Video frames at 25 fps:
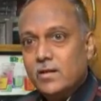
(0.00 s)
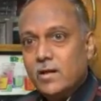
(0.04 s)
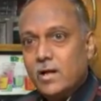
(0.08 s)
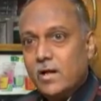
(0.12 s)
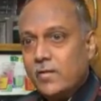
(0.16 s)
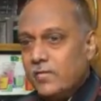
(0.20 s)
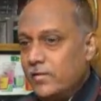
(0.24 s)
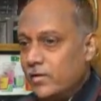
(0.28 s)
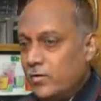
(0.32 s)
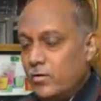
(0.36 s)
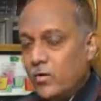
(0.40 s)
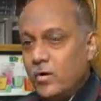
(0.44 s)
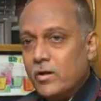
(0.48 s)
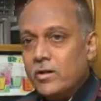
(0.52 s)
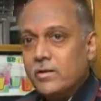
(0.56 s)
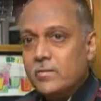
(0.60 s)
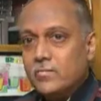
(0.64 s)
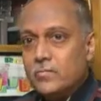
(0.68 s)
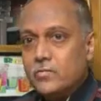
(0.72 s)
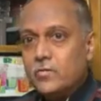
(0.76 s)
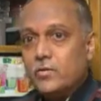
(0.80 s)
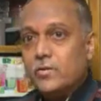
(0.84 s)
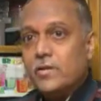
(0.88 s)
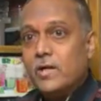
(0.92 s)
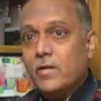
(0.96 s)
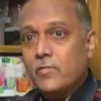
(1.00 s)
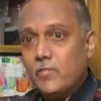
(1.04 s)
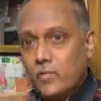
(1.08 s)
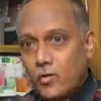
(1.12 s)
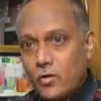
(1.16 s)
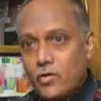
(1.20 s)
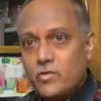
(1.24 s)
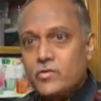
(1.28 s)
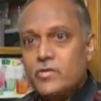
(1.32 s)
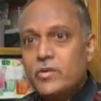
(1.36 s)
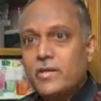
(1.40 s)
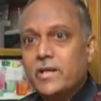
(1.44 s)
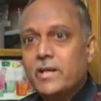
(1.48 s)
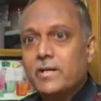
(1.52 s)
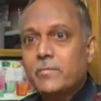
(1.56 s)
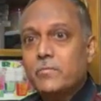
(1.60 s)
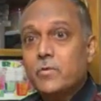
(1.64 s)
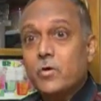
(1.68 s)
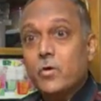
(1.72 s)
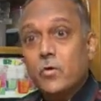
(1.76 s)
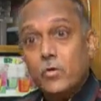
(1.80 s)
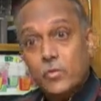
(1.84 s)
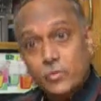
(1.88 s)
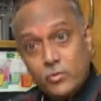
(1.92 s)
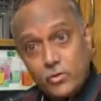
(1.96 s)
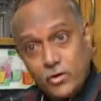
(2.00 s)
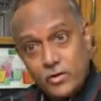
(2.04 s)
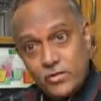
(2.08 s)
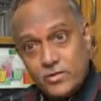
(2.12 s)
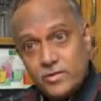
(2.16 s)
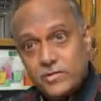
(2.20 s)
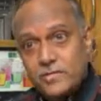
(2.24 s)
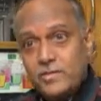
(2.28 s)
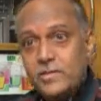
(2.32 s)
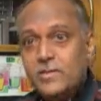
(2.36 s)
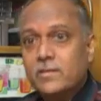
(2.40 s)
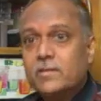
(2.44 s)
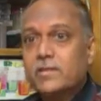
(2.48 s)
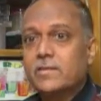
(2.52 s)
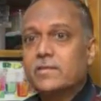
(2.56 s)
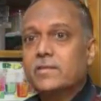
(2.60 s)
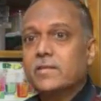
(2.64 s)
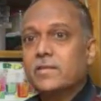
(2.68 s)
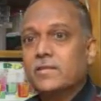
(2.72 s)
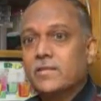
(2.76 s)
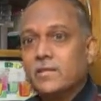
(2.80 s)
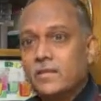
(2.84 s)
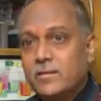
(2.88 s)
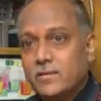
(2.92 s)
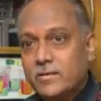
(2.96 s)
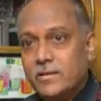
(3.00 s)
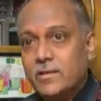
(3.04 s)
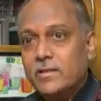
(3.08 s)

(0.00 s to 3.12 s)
I will call him. So that fellow also came. Oh, you are the son, etc.